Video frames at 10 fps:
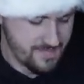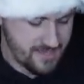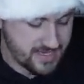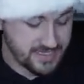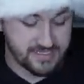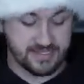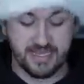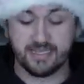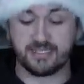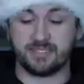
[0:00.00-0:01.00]
Because
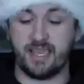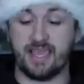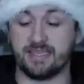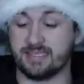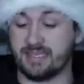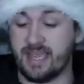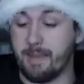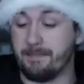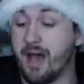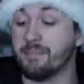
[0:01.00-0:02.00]
this is an
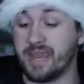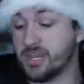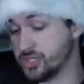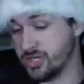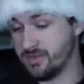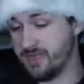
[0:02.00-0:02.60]
abomination.